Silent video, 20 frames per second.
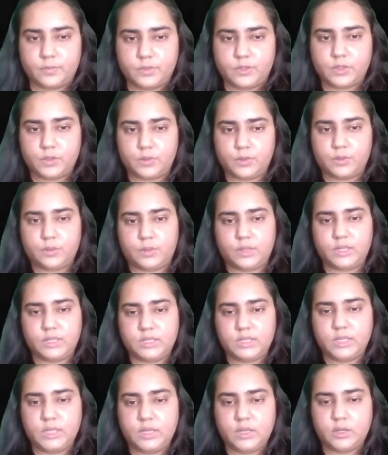So you
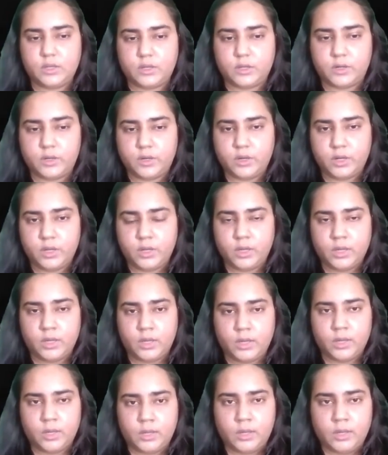can see here,
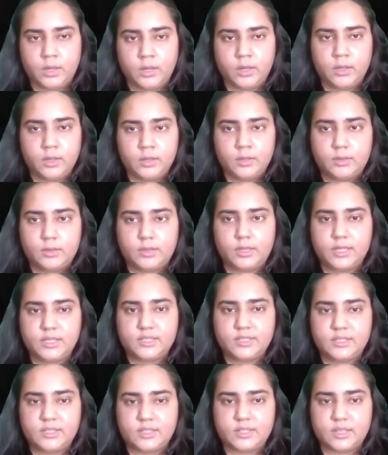
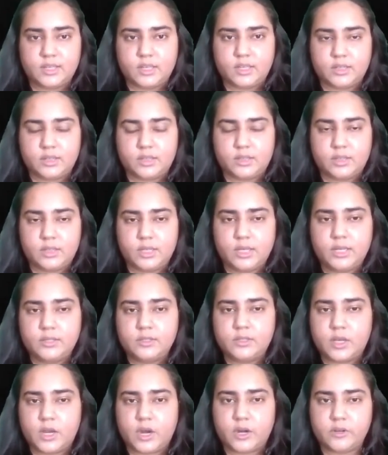this,
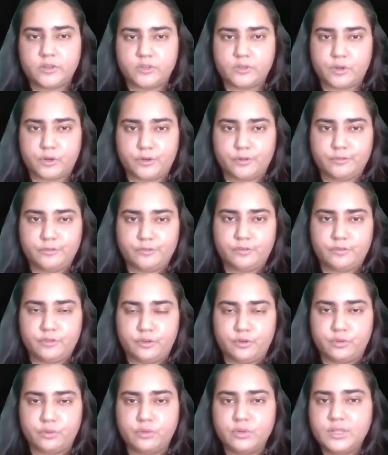these are sort of
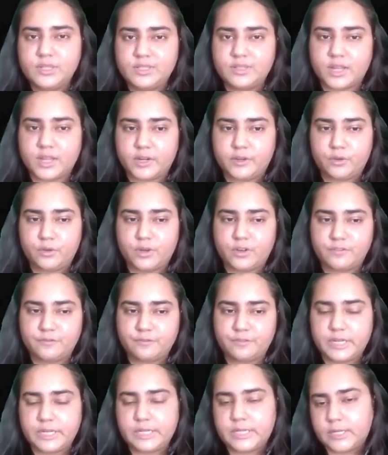rules that you are
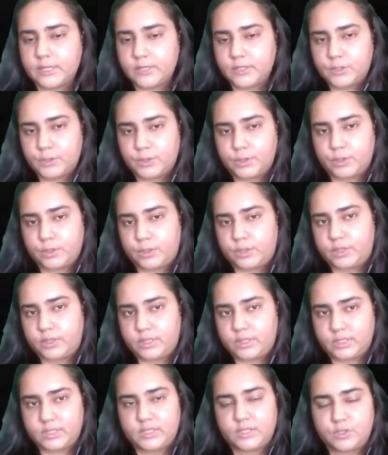feeding to your
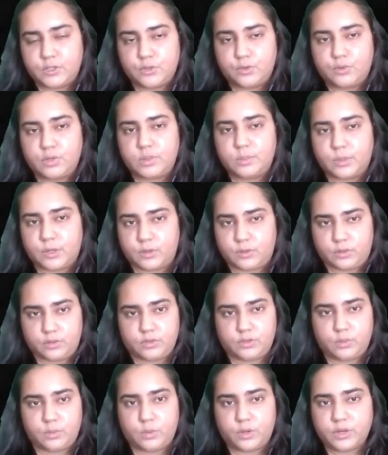decision tree model.
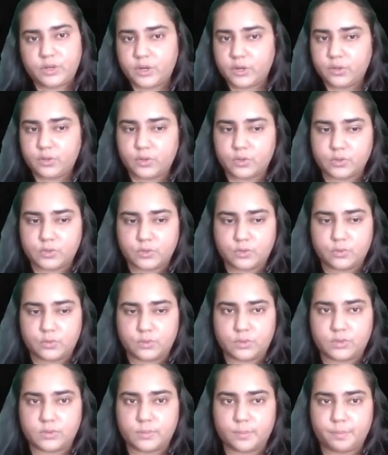So what are those
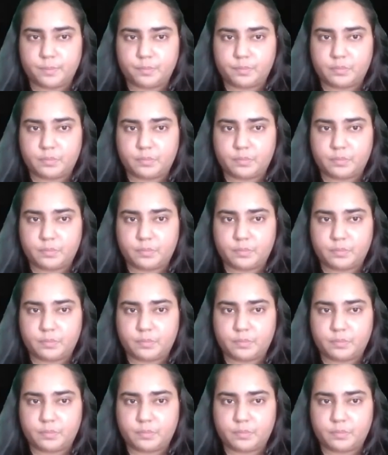rules?